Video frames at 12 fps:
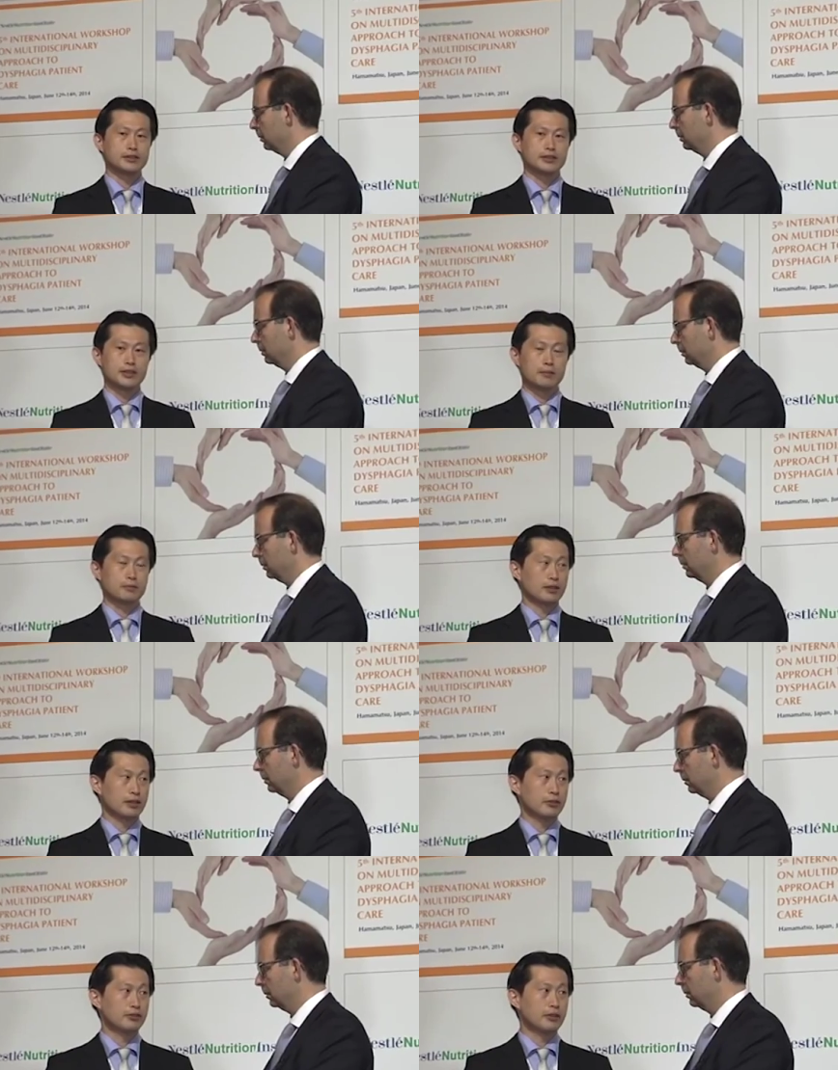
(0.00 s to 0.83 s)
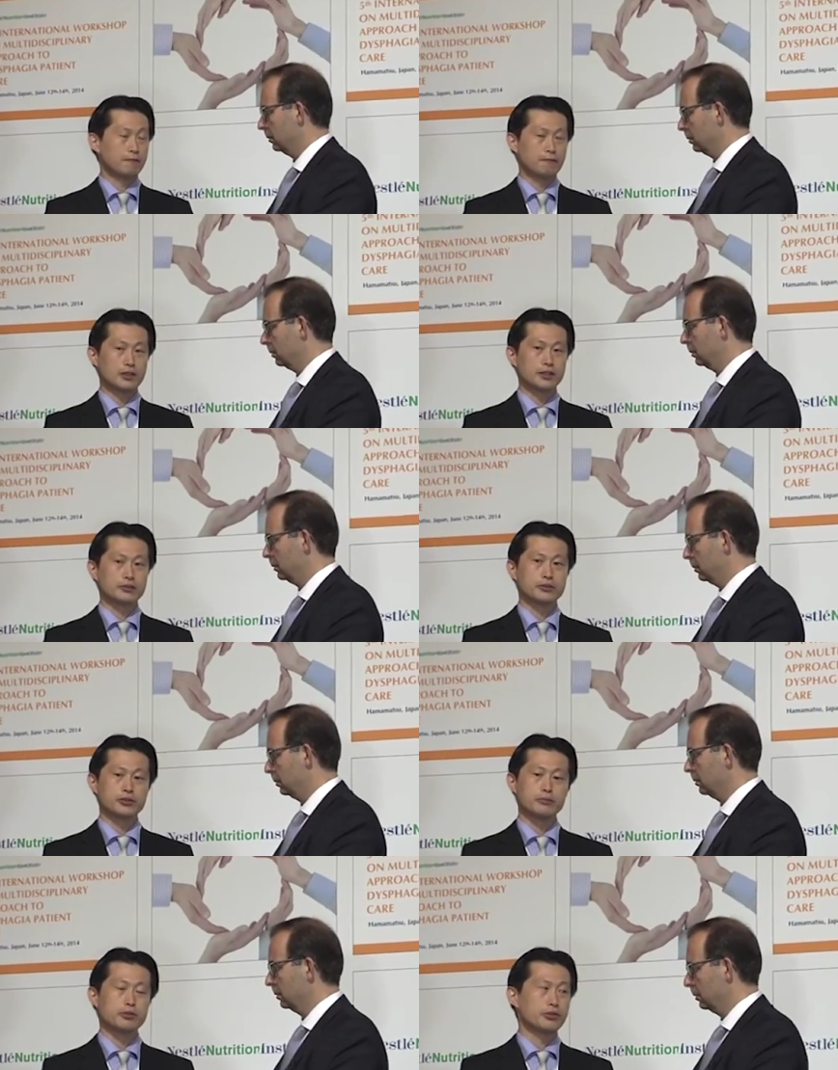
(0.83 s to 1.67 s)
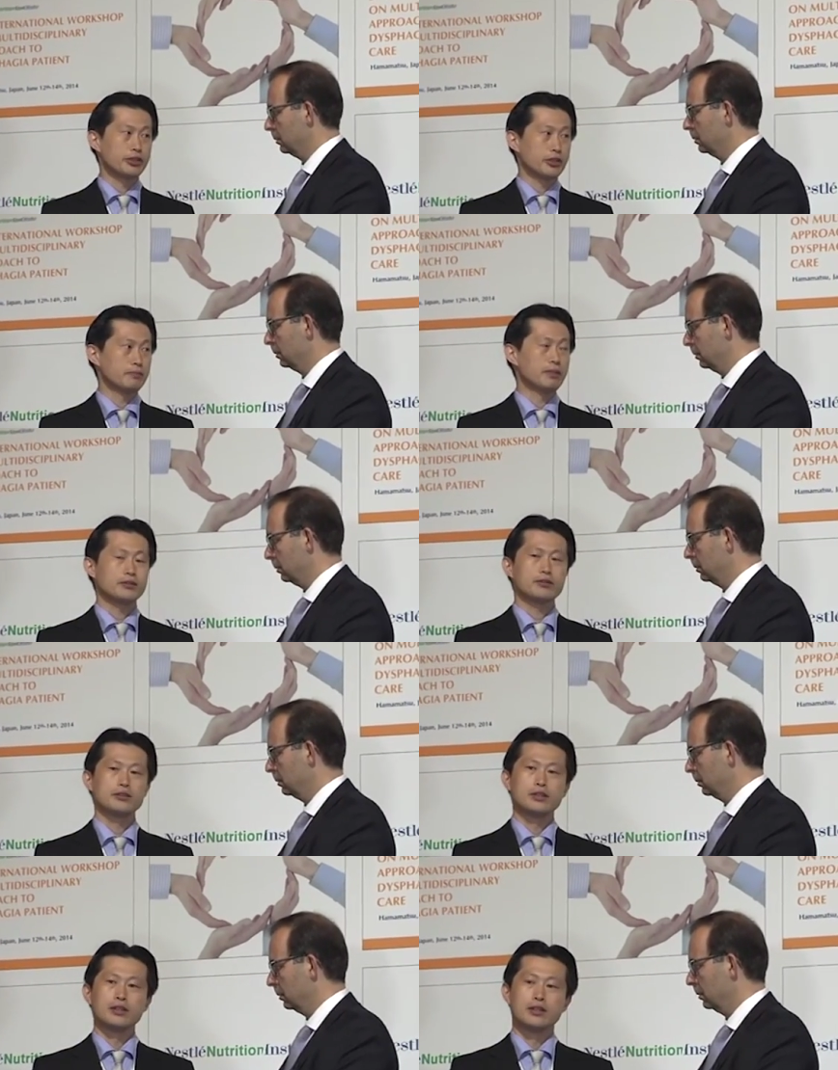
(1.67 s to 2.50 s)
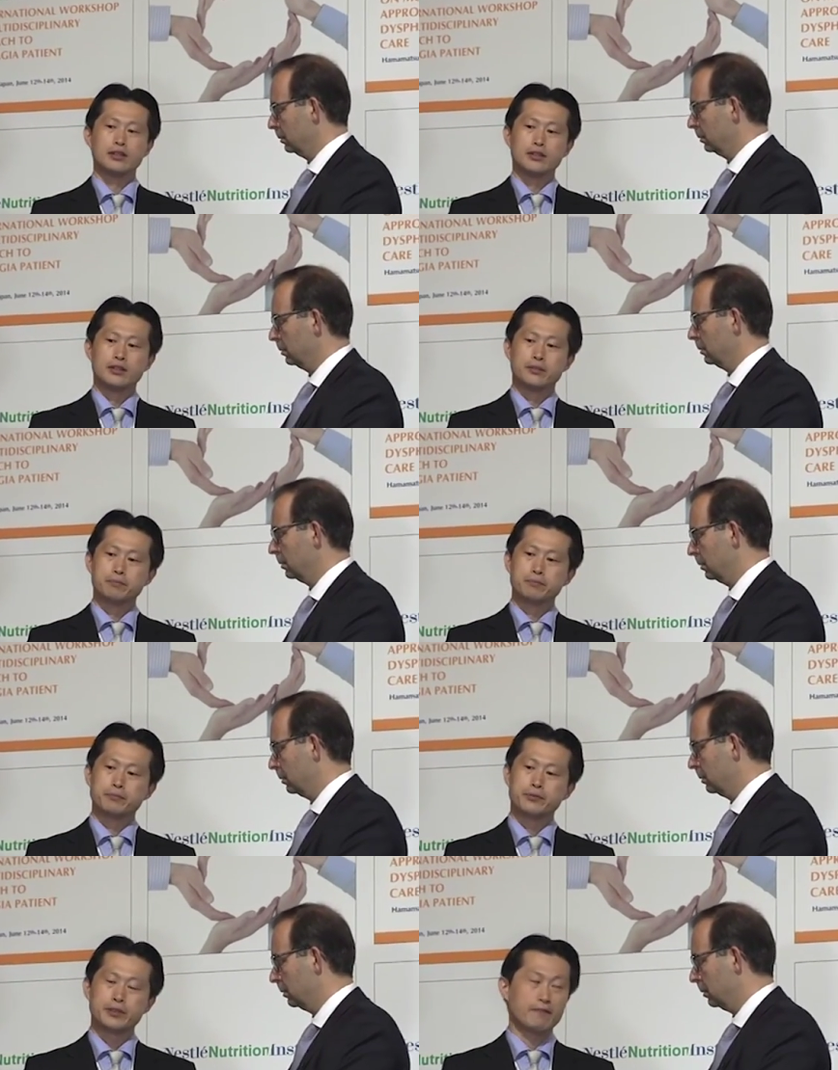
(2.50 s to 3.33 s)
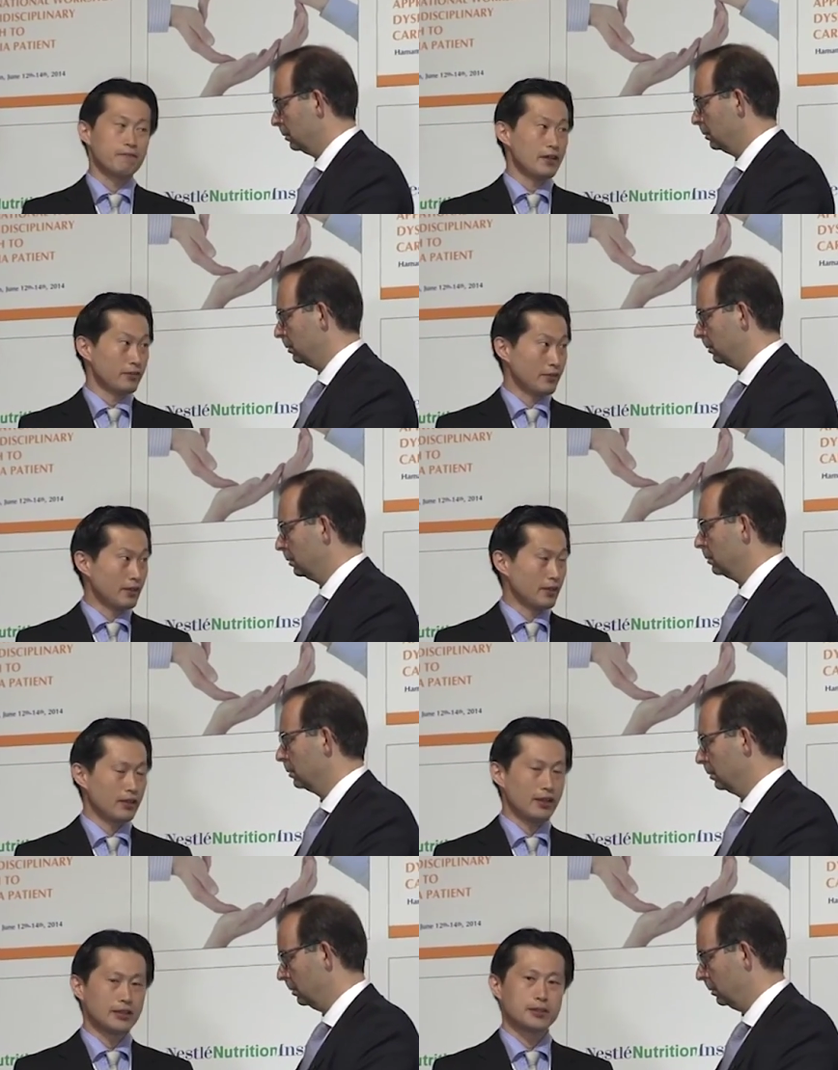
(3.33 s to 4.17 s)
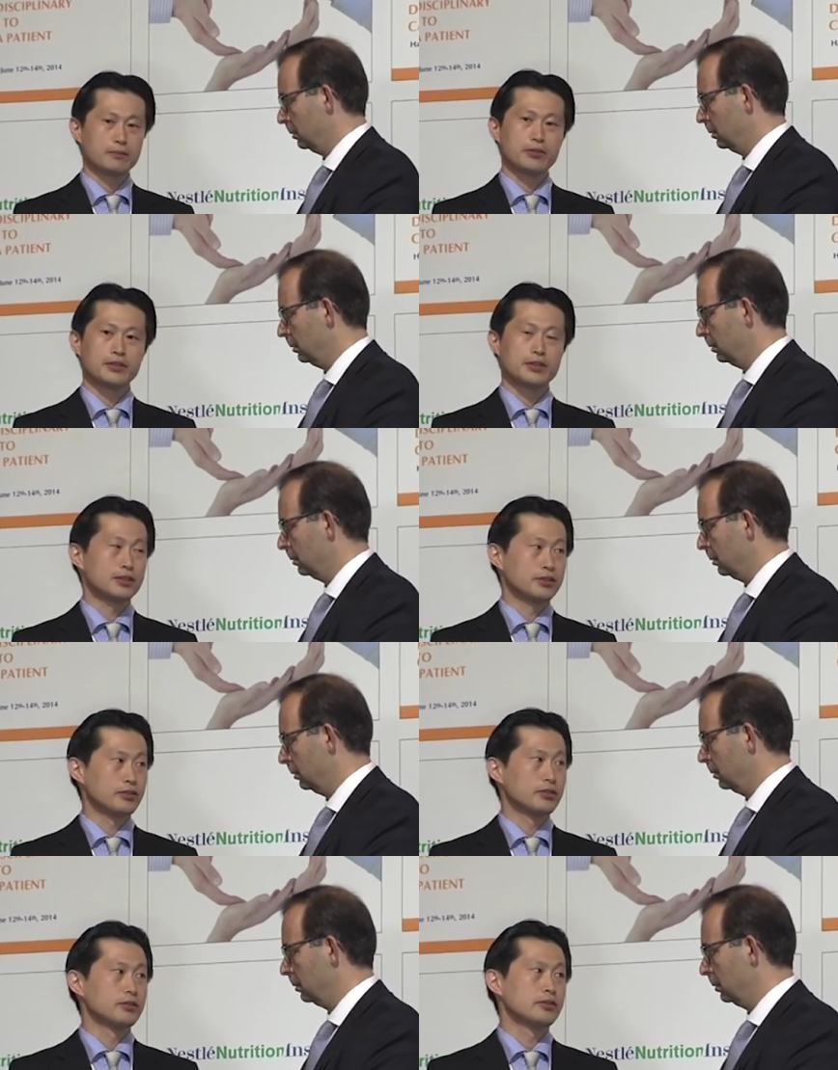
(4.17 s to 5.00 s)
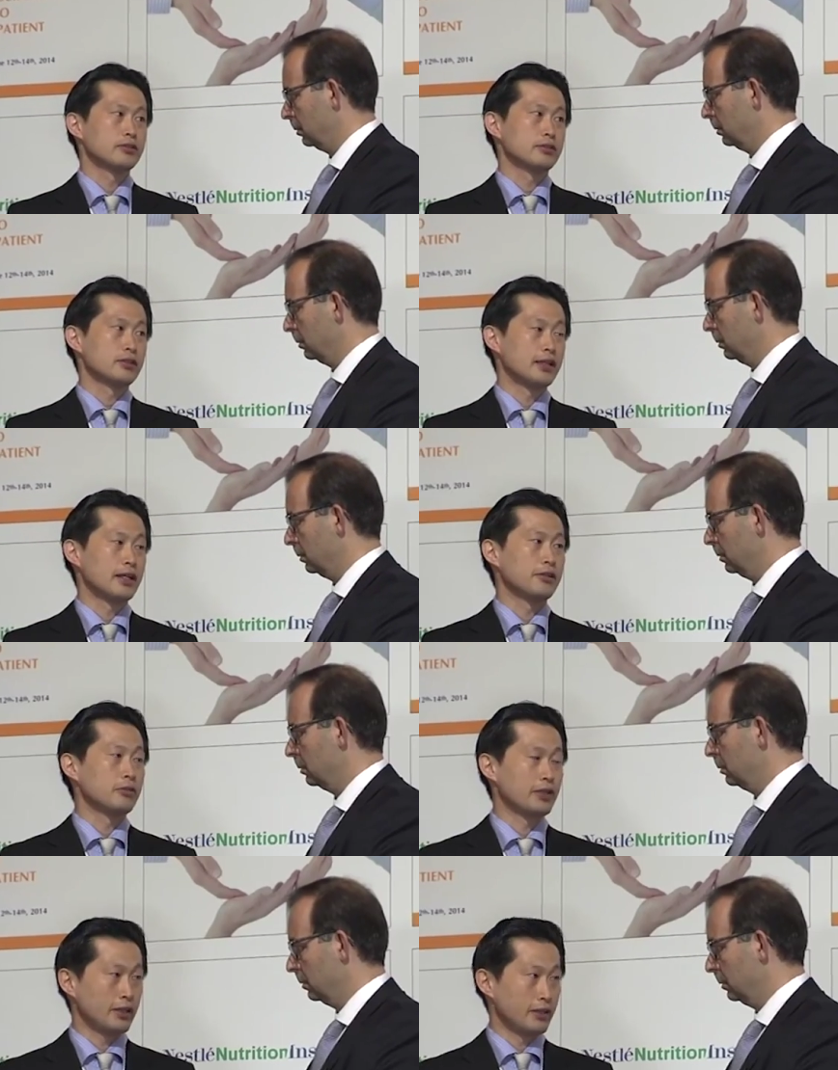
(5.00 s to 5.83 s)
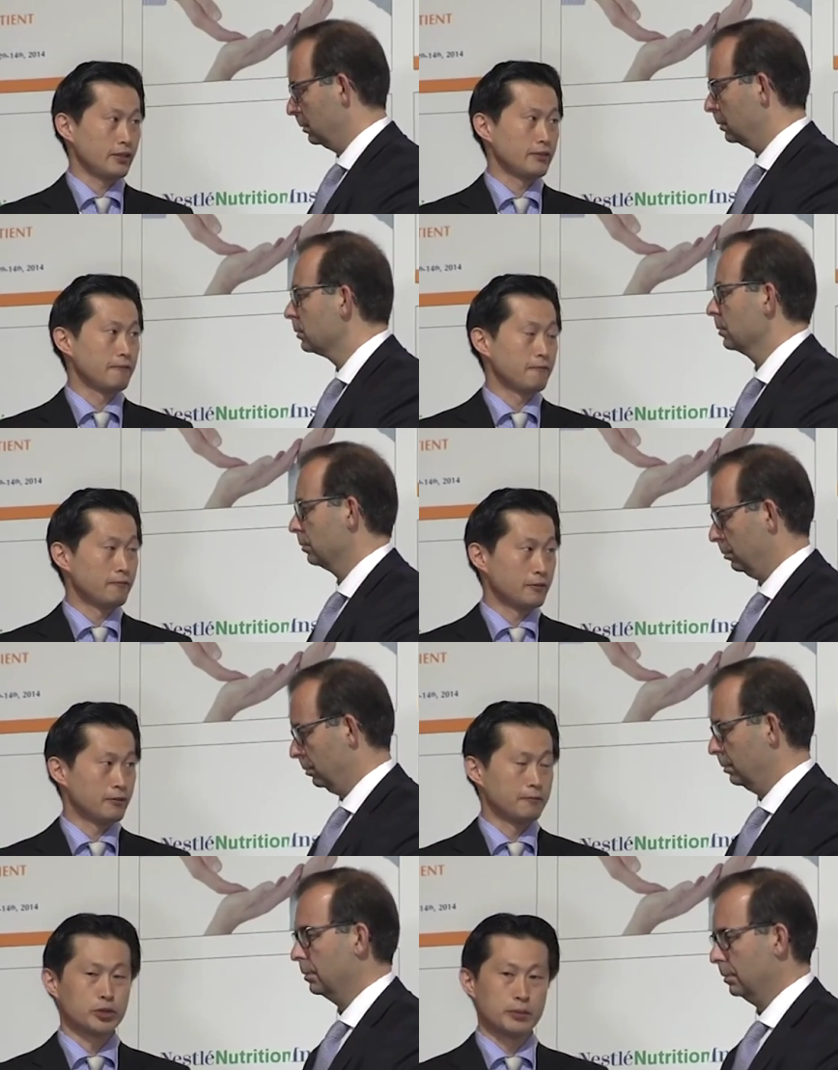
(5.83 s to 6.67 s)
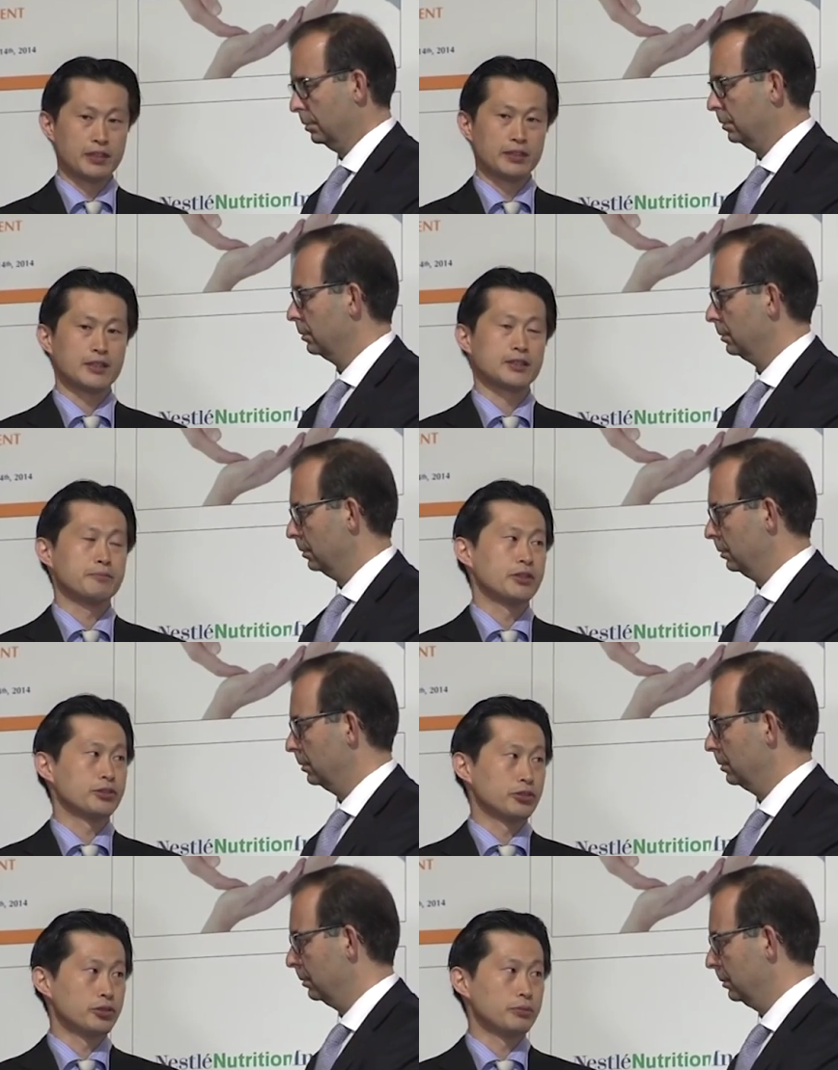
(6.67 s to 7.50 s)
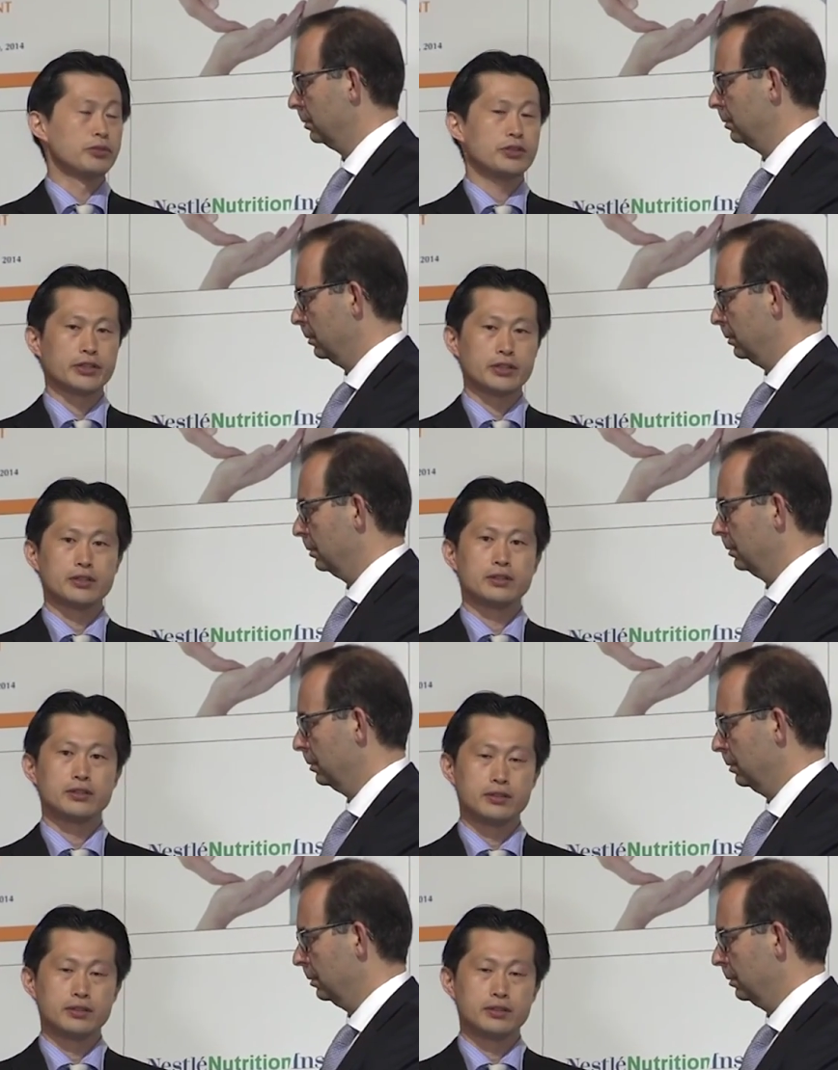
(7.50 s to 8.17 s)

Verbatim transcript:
Speaker 1: some guideline for pneumonia, but prevent, I suppose there is no guideline for prevent aspiration pneumonia.